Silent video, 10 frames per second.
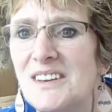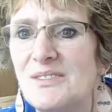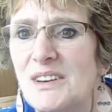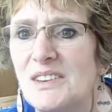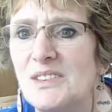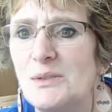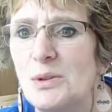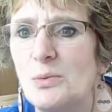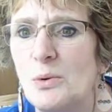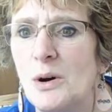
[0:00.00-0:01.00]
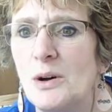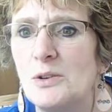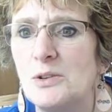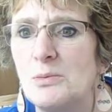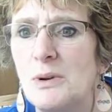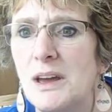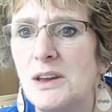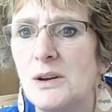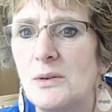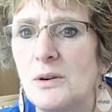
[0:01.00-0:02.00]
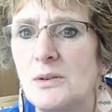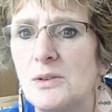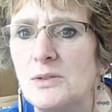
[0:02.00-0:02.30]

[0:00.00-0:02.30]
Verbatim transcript: Mix it with water to make your own.